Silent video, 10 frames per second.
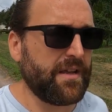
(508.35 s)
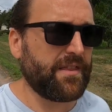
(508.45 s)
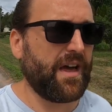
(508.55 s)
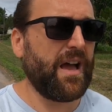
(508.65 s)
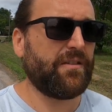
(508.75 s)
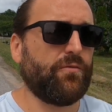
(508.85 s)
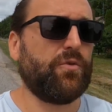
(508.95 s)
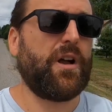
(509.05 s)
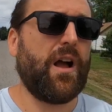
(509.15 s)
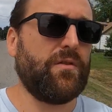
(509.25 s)
that
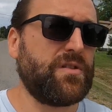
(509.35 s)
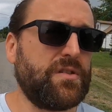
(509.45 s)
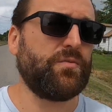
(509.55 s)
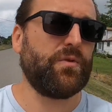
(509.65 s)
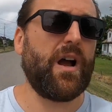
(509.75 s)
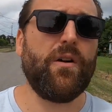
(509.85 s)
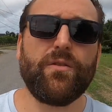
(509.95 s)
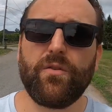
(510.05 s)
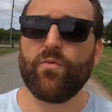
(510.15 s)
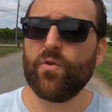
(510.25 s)
will
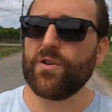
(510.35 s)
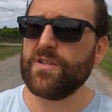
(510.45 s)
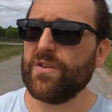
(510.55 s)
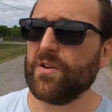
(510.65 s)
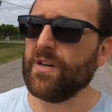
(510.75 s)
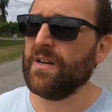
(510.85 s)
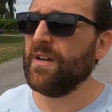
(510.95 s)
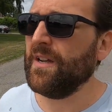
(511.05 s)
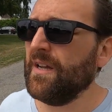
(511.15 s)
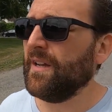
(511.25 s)
count towards your
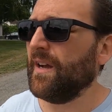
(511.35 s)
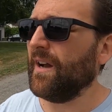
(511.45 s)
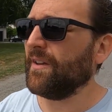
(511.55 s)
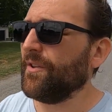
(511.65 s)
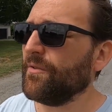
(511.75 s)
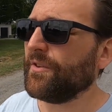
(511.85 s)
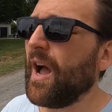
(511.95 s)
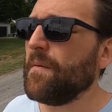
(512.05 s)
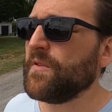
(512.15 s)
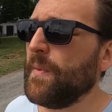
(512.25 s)
the
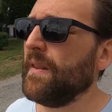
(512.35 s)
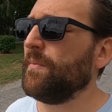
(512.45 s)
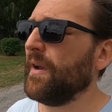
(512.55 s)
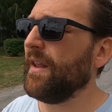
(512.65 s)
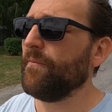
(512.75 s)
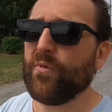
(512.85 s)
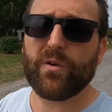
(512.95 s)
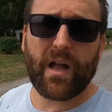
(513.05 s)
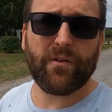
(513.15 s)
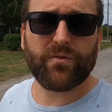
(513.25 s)
time spent by them will
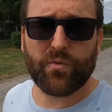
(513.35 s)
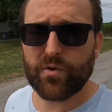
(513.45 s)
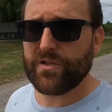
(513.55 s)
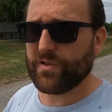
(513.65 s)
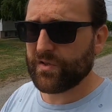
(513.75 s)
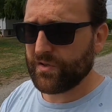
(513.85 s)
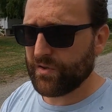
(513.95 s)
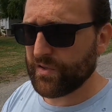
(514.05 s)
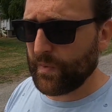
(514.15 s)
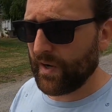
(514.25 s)
count towards
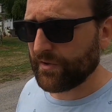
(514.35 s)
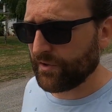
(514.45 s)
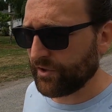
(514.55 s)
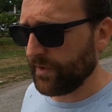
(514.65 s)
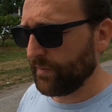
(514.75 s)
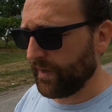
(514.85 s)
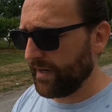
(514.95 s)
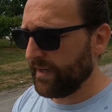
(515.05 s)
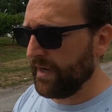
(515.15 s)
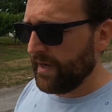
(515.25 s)
your sponsorship, right?